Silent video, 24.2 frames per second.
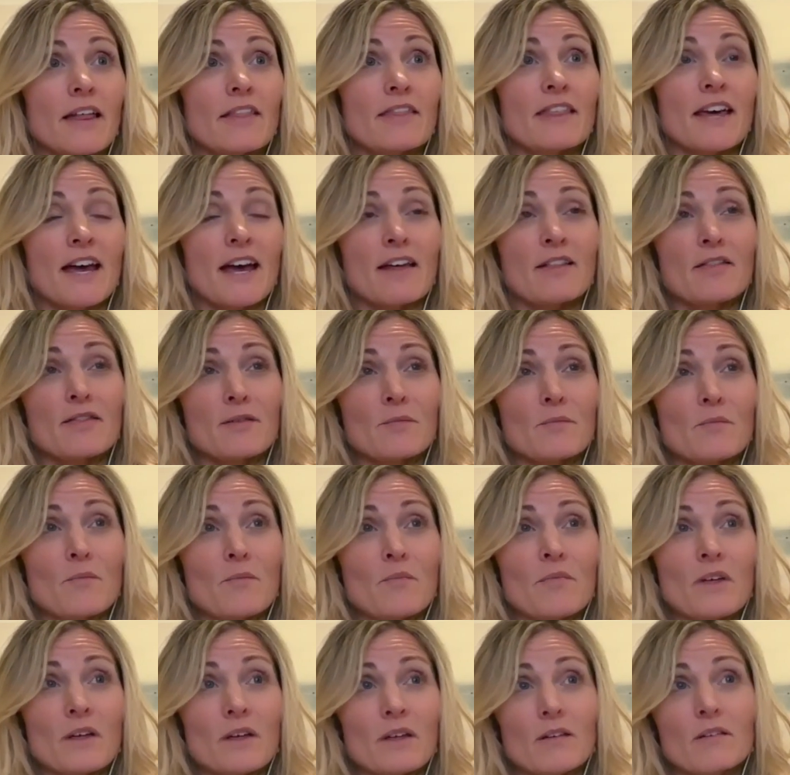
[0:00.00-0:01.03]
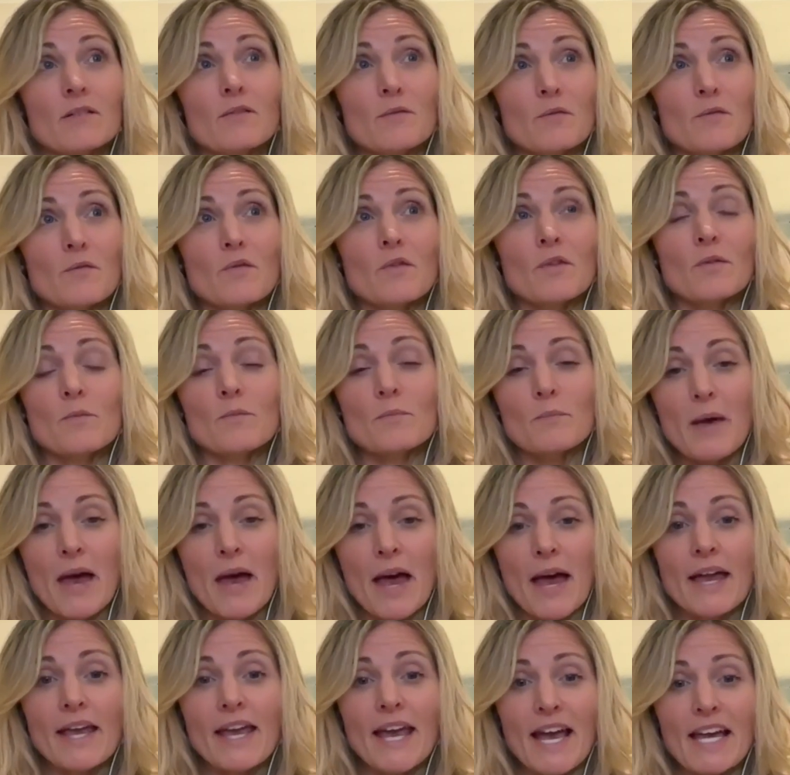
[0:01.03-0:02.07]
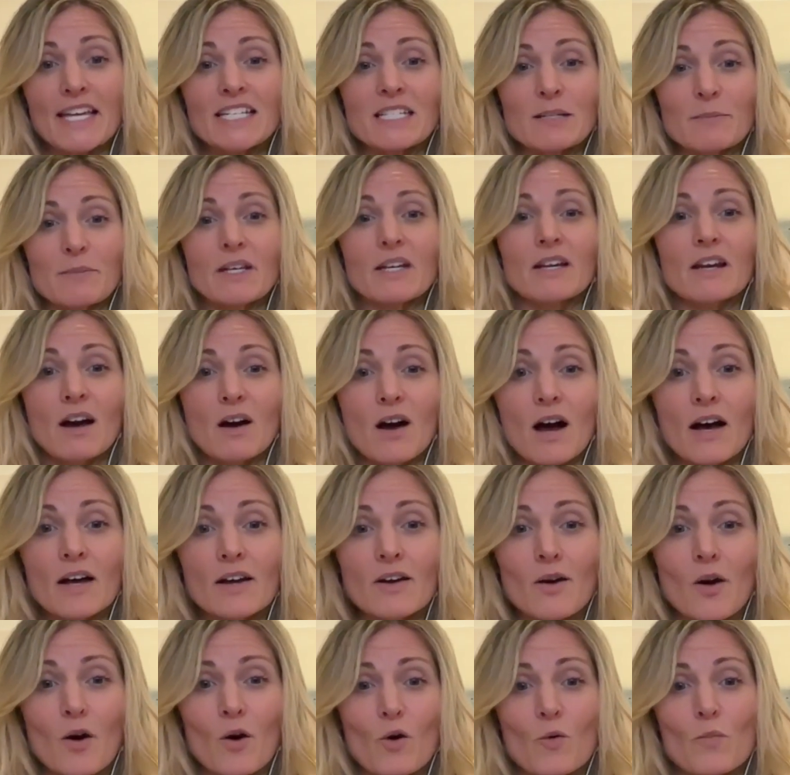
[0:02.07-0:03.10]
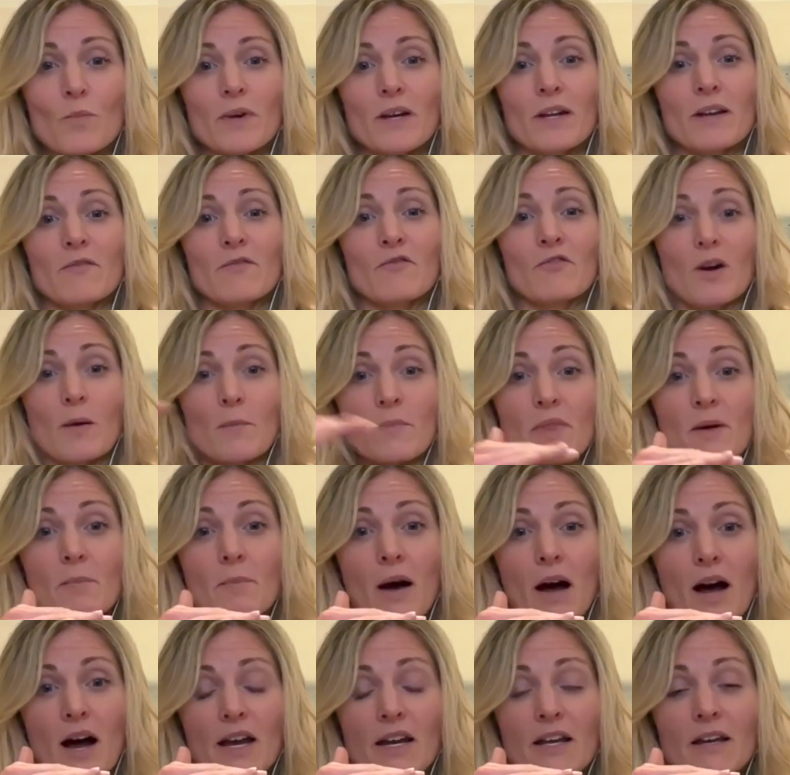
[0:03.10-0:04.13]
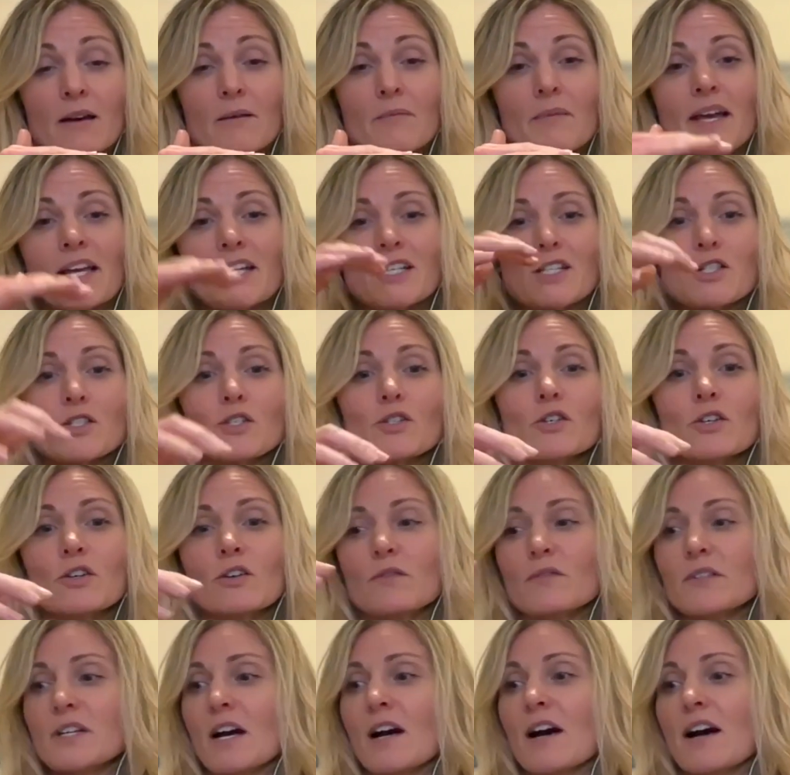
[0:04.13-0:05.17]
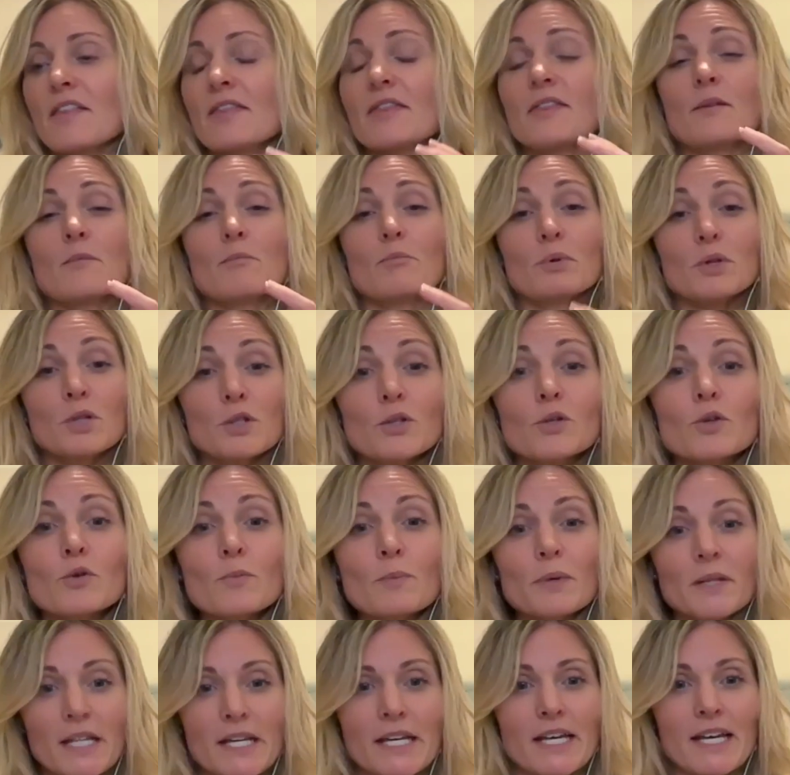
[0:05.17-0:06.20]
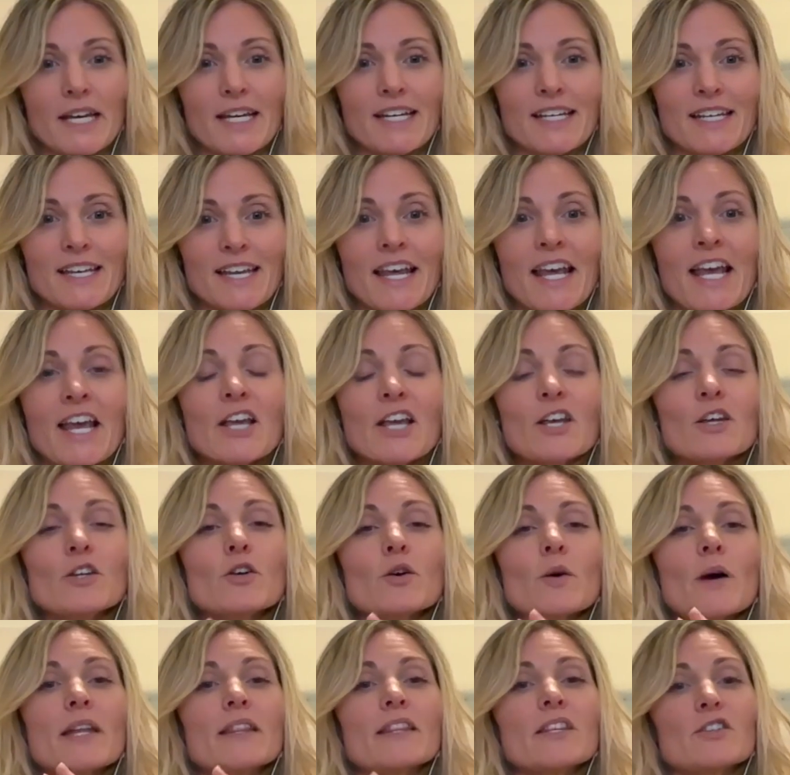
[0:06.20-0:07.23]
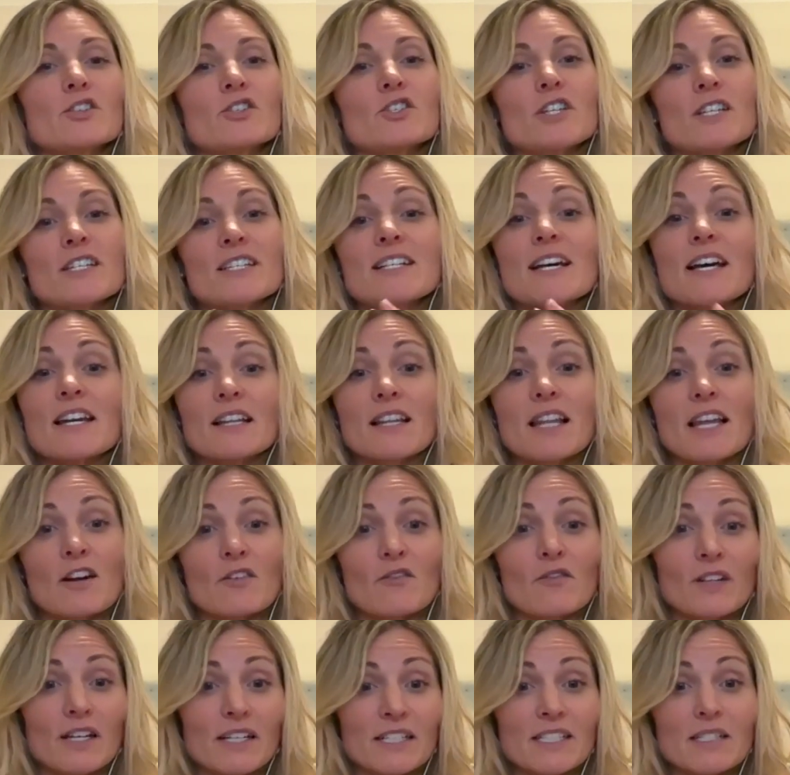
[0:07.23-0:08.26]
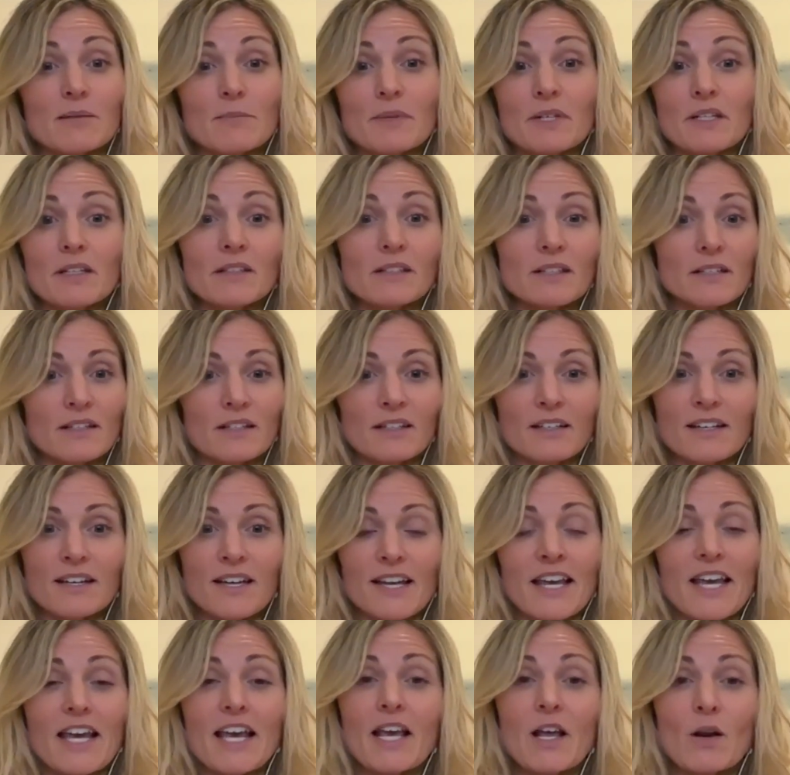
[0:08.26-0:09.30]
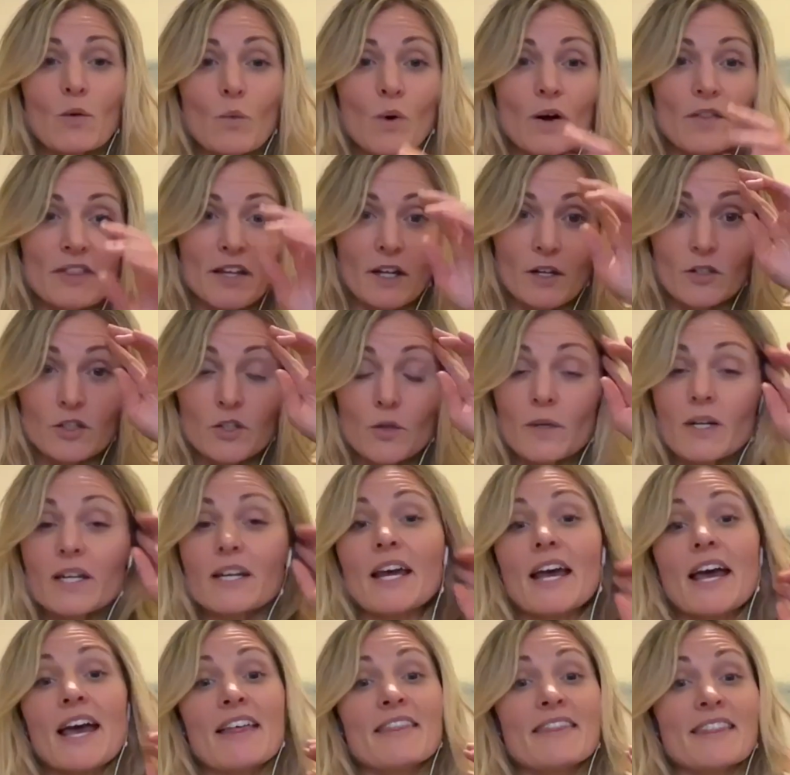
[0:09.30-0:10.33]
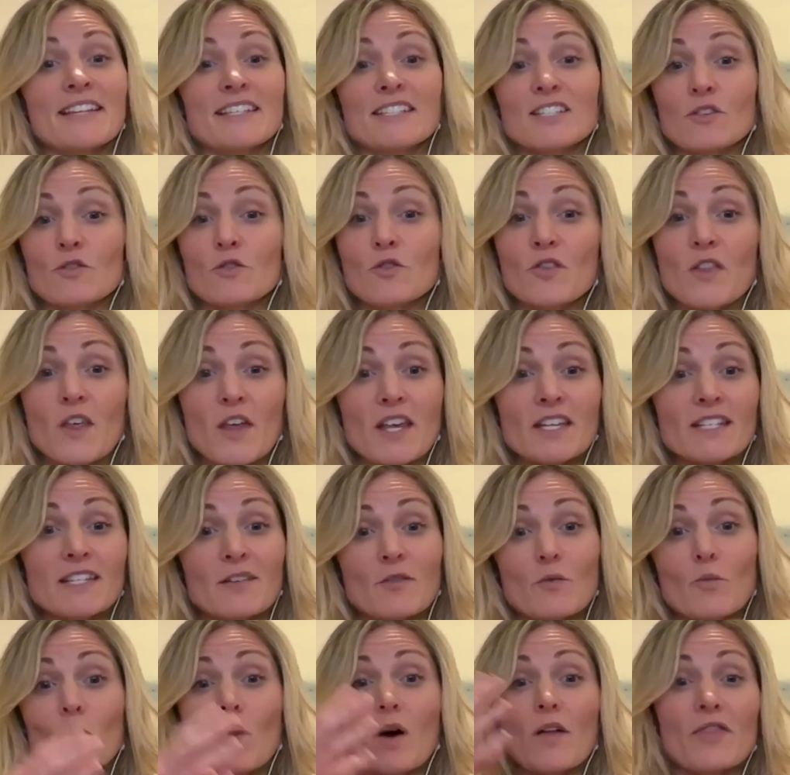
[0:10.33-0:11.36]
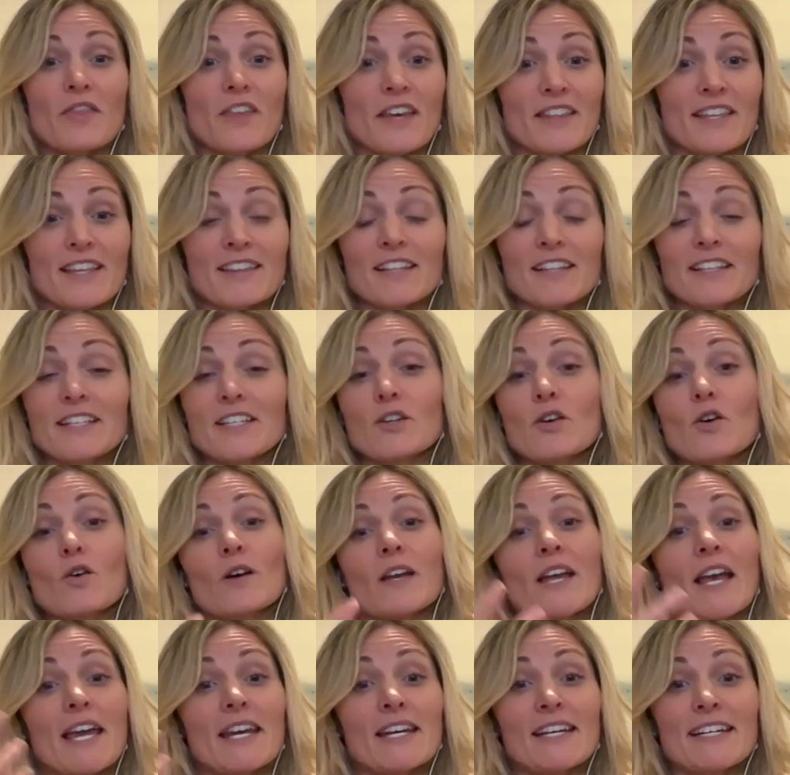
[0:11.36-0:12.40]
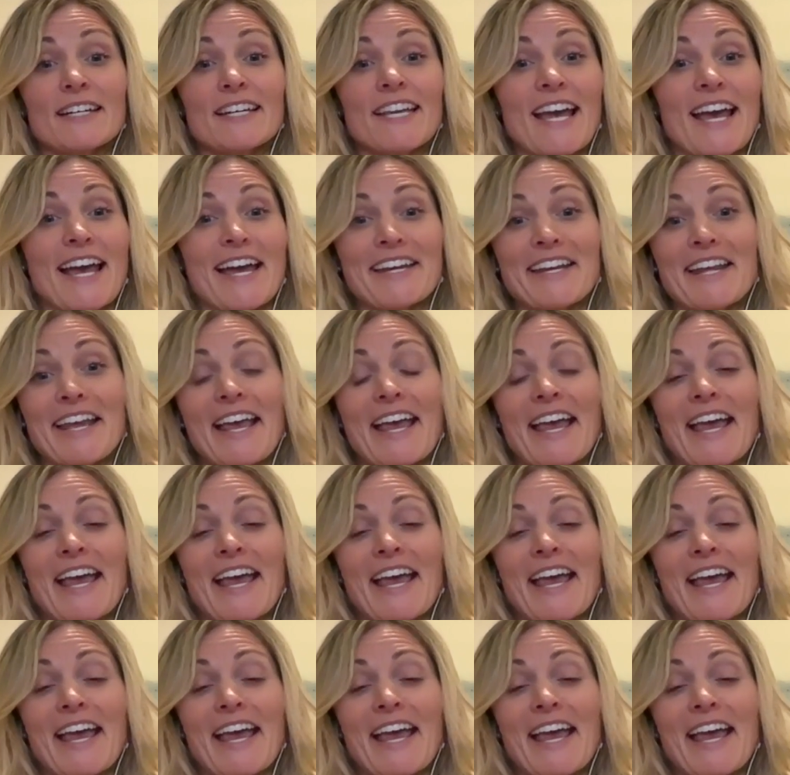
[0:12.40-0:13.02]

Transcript: that the bag has to be cut open from the bottom and served on the blue plate, and there's just not a lot of flexibility in what they'll do. And that's the one thing that they'll eat again and again.